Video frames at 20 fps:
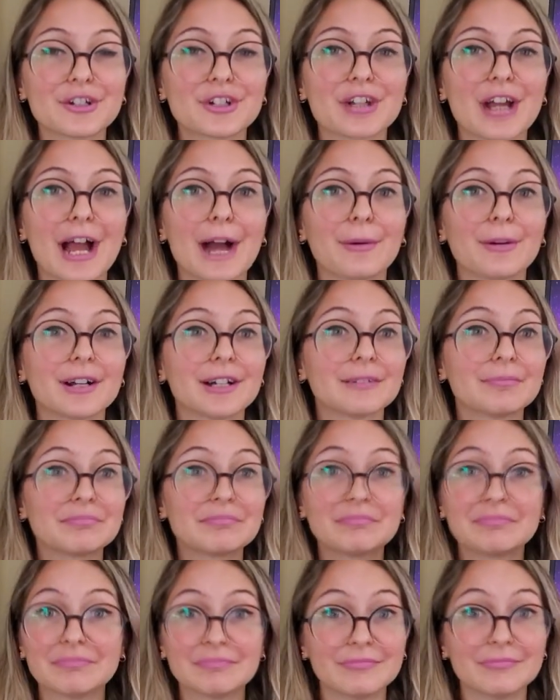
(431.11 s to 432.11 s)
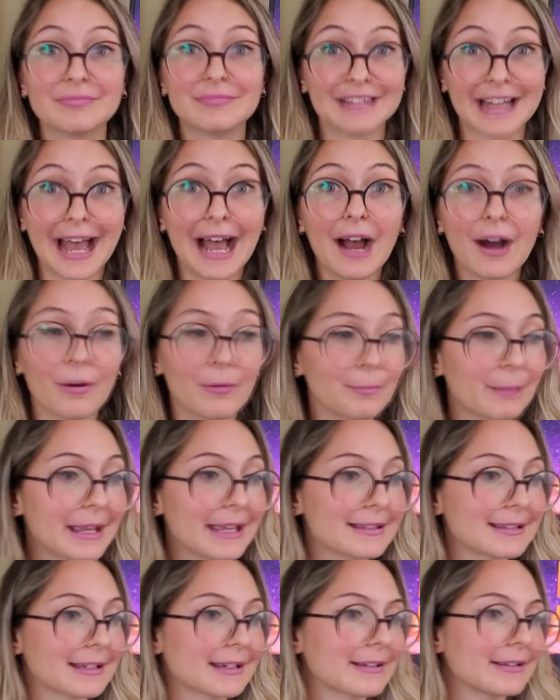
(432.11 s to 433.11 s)
shower now,
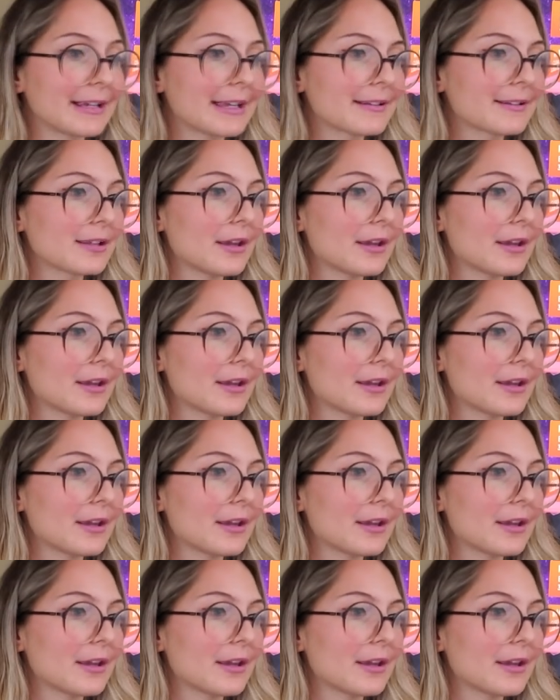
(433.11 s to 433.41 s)
basically.